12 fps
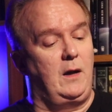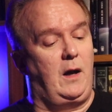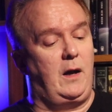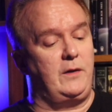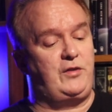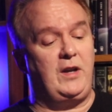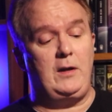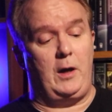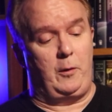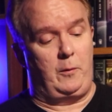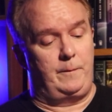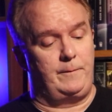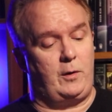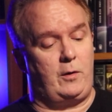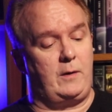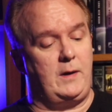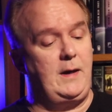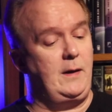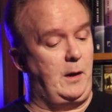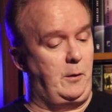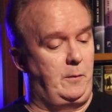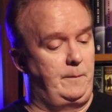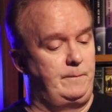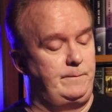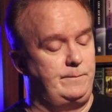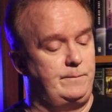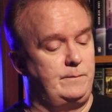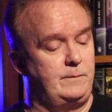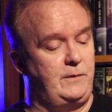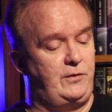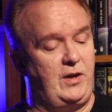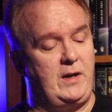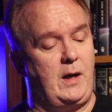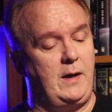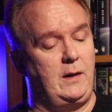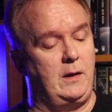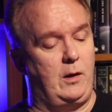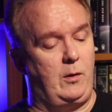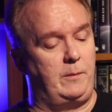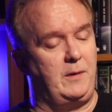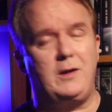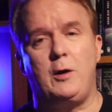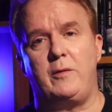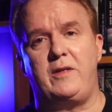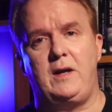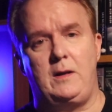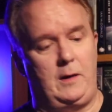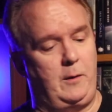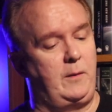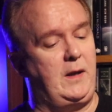Uh, Gilo, or Hilo, J I L O, I'm going to go with Hilo.